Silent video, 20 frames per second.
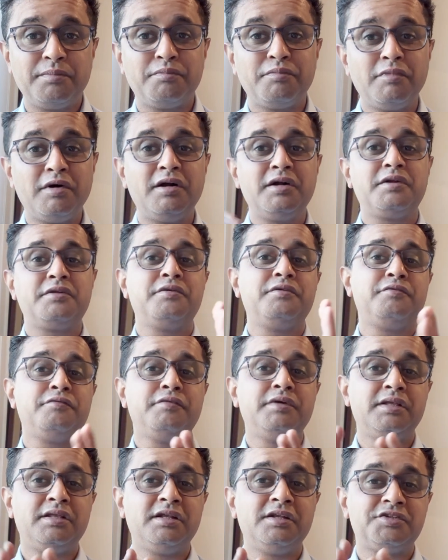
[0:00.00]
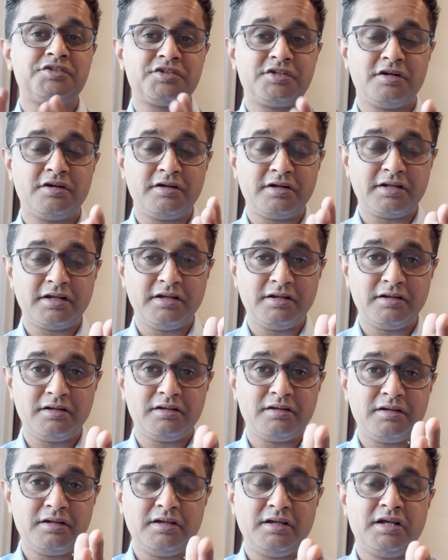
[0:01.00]
but within
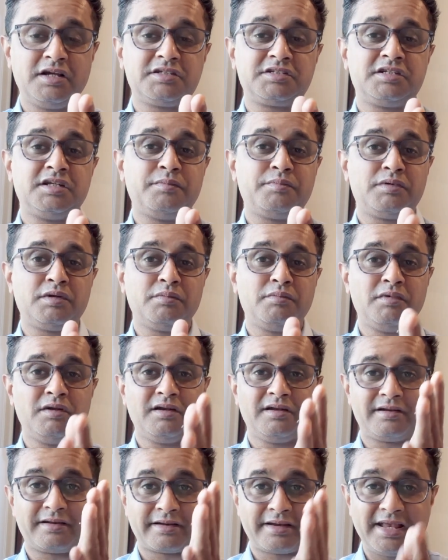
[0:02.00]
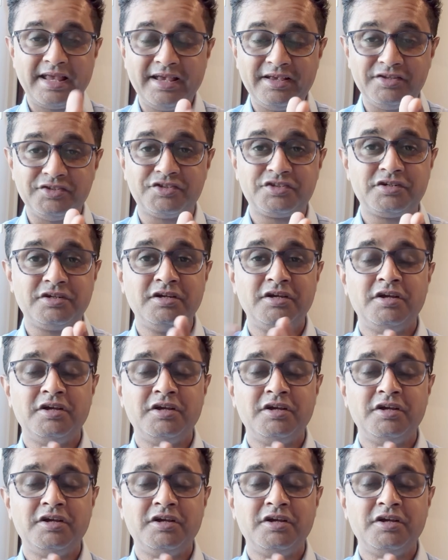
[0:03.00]
certain acceptable range,